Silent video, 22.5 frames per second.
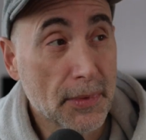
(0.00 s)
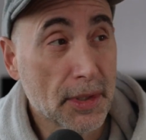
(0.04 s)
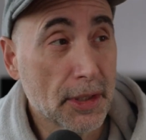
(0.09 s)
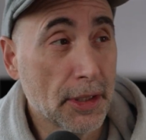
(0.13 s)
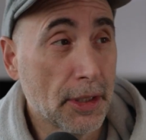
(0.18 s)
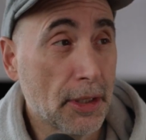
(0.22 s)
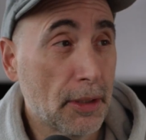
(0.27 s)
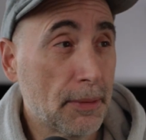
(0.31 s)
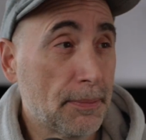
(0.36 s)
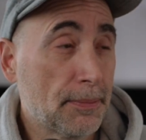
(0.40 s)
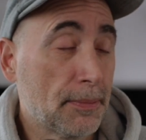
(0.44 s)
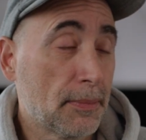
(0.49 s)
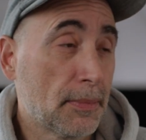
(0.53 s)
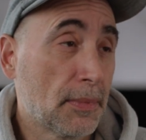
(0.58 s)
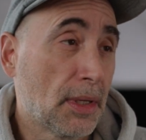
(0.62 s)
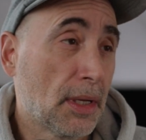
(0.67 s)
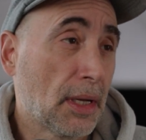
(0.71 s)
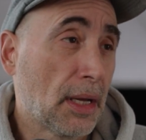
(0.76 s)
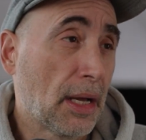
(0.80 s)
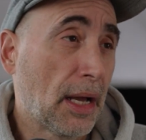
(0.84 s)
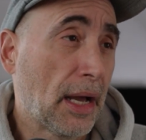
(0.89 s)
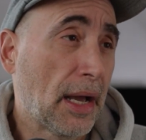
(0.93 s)
You know,
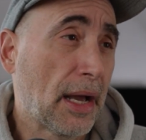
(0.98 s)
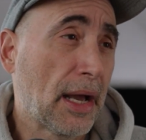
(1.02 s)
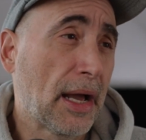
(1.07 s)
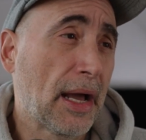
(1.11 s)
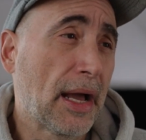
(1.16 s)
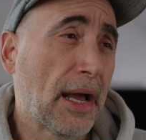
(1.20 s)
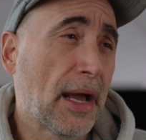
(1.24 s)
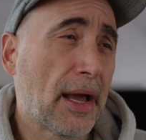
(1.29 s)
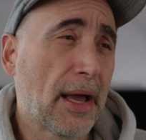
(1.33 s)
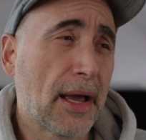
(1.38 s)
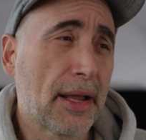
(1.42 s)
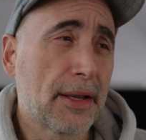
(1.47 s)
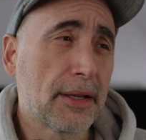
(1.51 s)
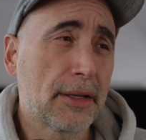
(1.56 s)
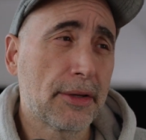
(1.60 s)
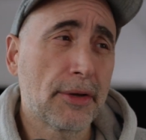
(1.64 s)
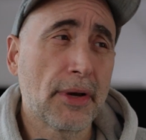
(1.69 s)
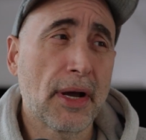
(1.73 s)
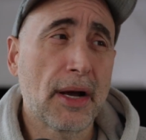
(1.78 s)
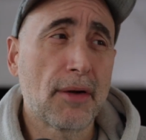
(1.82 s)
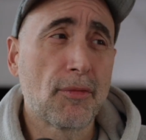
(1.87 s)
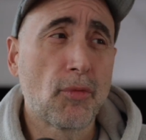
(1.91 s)
and
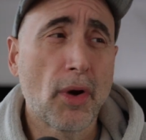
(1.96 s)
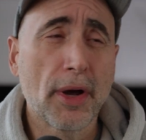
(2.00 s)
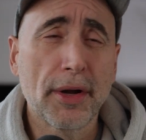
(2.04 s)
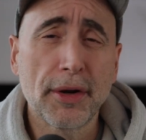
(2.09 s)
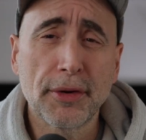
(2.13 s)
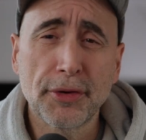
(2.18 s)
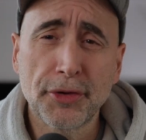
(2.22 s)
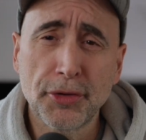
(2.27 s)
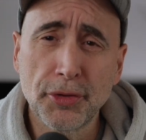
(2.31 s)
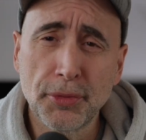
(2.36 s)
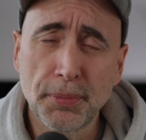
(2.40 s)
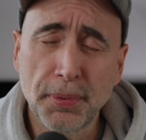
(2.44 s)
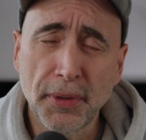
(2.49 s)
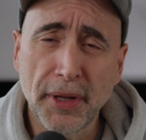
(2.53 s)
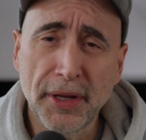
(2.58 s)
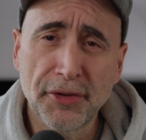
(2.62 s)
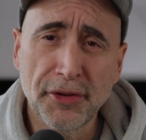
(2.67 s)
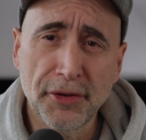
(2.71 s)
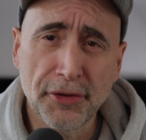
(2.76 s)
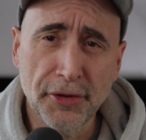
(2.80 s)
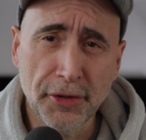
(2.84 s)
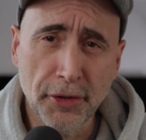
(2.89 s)
you have one or two
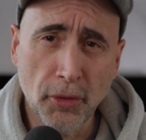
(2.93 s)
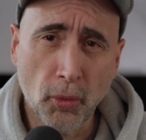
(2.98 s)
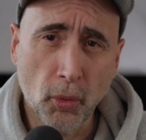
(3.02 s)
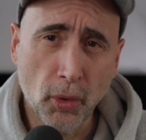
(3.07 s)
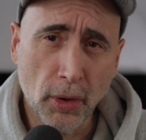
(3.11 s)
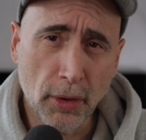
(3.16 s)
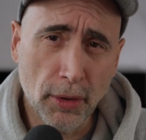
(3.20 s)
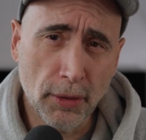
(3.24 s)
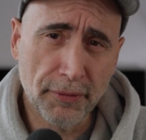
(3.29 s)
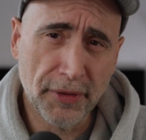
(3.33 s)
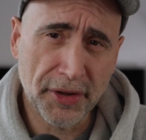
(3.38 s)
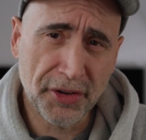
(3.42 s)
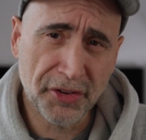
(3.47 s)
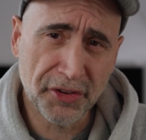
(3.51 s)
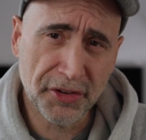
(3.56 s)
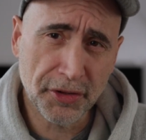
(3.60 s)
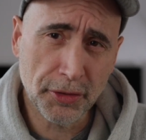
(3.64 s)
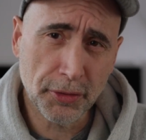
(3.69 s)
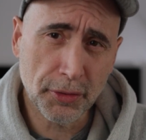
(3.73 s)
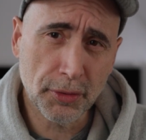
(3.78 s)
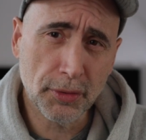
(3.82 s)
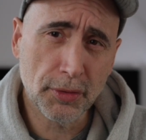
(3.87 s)
places in the world that
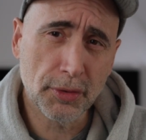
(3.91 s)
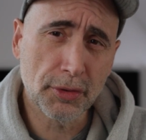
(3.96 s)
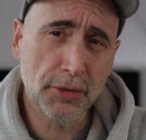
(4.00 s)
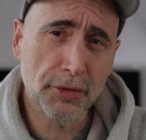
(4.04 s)
still